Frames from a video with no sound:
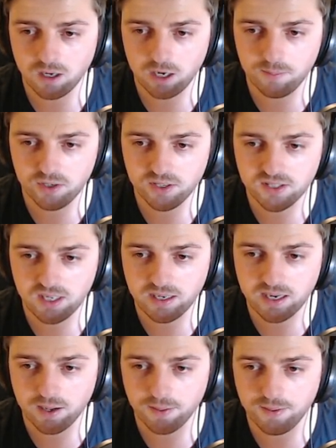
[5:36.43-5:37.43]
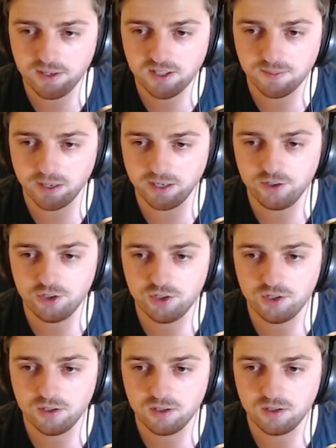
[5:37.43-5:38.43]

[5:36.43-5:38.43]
I'm risking now this much